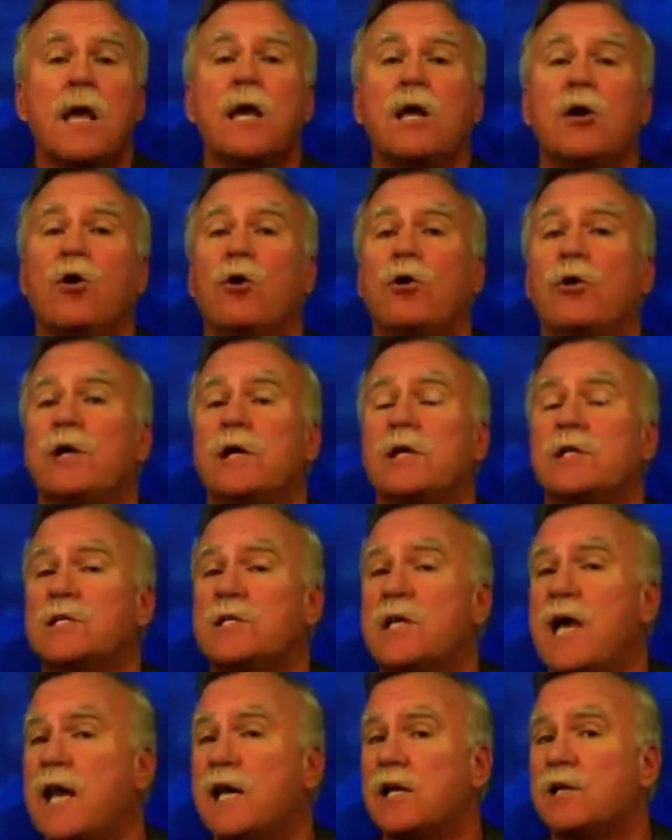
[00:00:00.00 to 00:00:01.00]
in order to
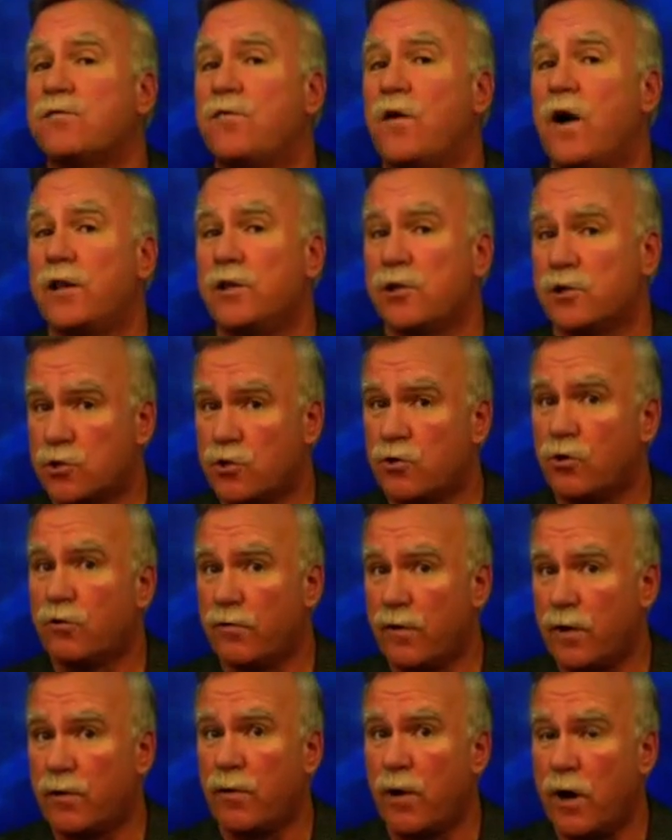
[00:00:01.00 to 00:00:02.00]
satisfy the
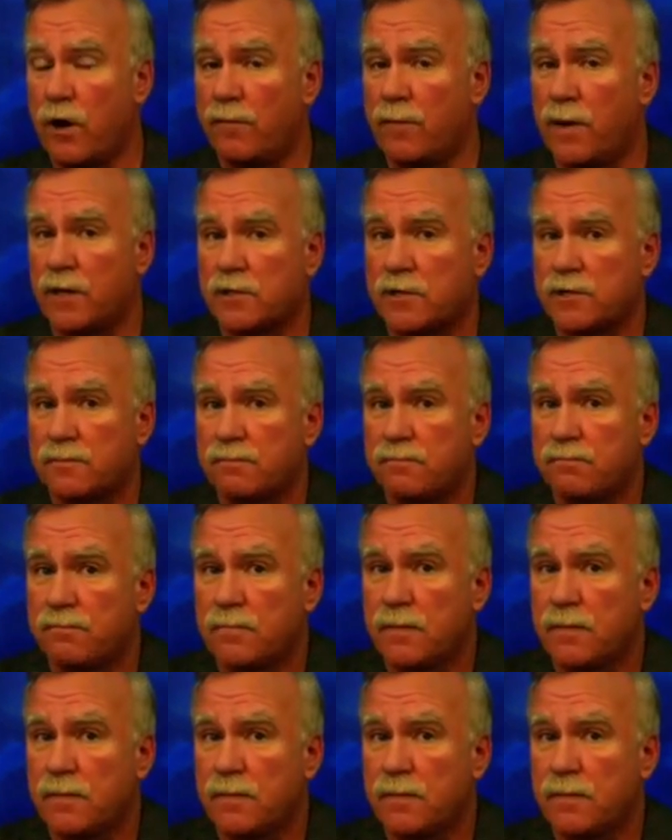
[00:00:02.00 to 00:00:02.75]
school requirements.